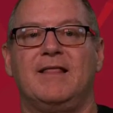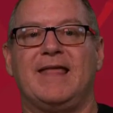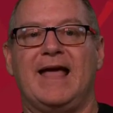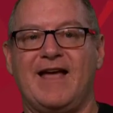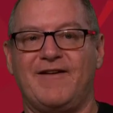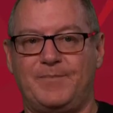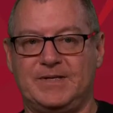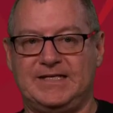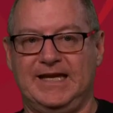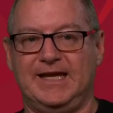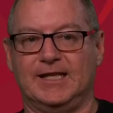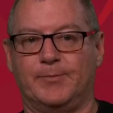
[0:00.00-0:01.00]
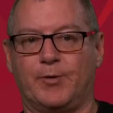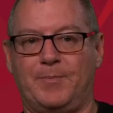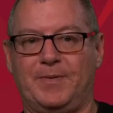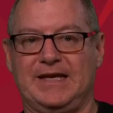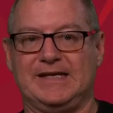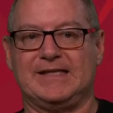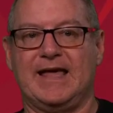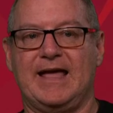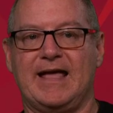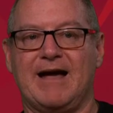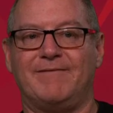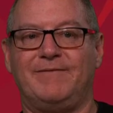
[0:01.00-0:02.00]
They have particular properties.
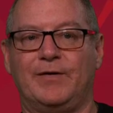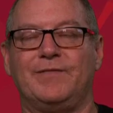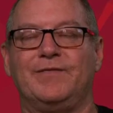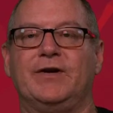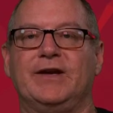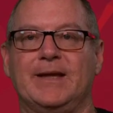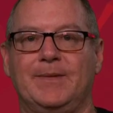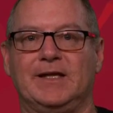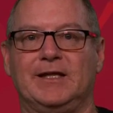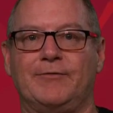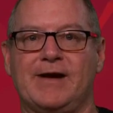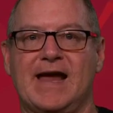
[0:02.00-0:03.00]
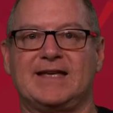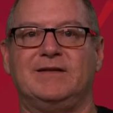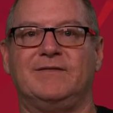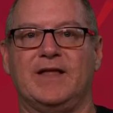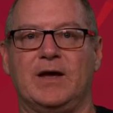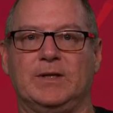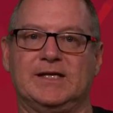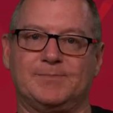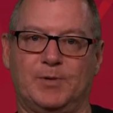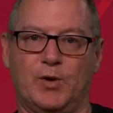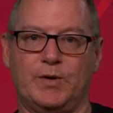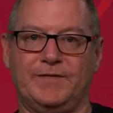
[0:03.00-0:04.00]
They are very, very chemically reactive. They will
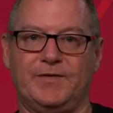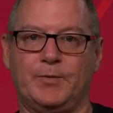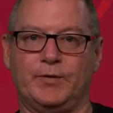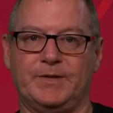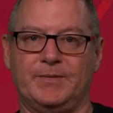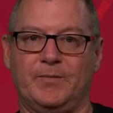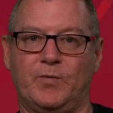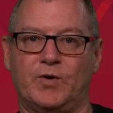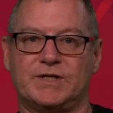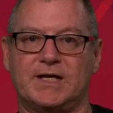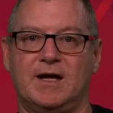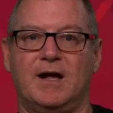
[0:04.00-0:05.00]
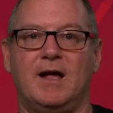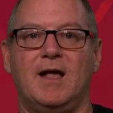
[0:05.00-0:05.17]
explode if you put them in water.